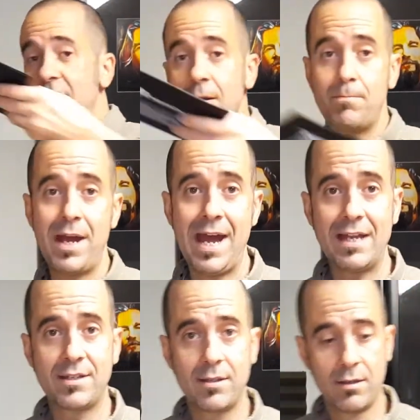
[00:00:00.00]
heat
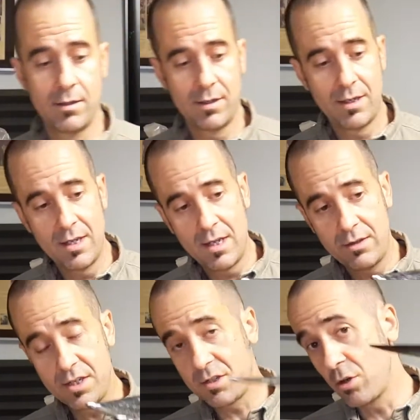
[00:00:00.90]
pads.
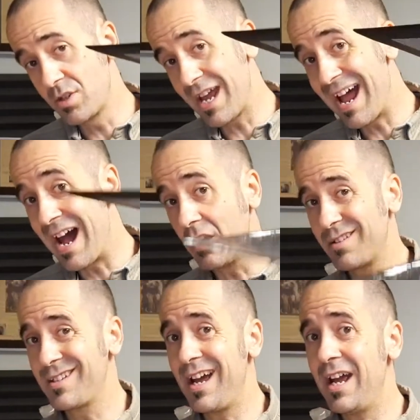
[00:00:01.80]
This goes
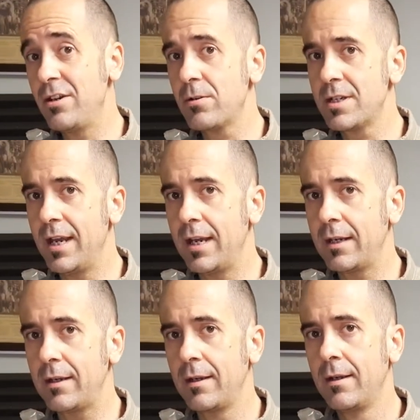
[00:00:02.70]
outside your
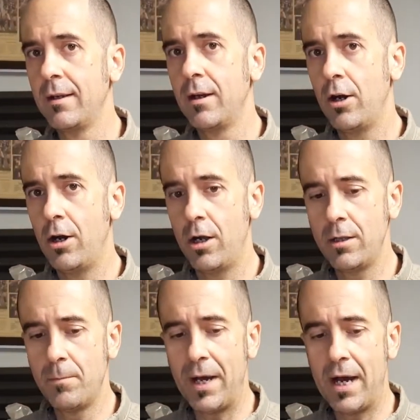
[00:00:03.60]
tank on
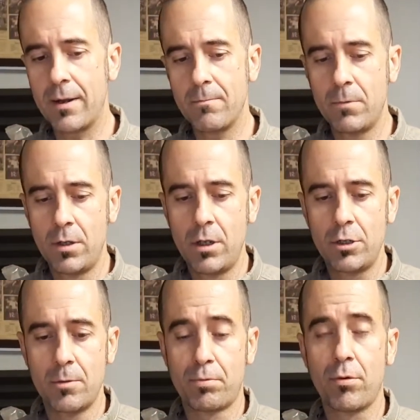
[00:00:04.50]
the bottom.
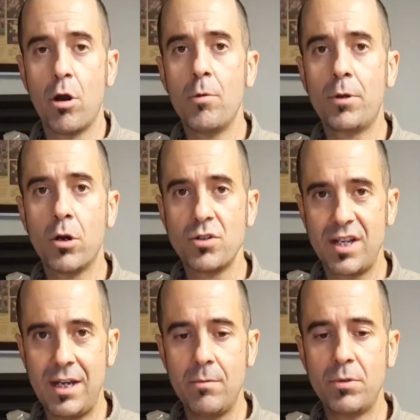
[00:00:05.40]
The probe goes
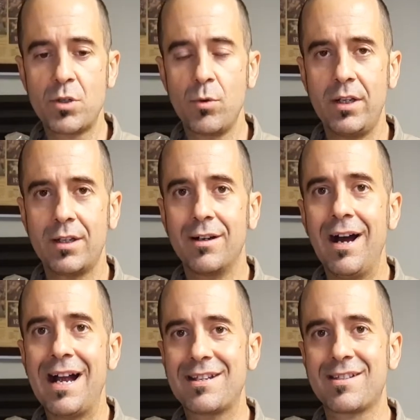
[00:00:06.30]
in between the
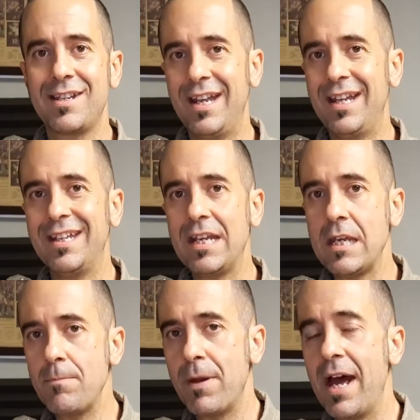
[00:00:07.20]
glass and the
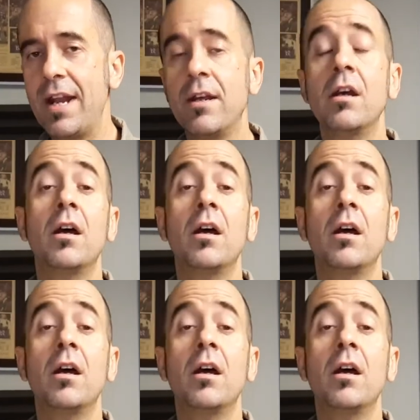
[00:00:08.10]
heat pad.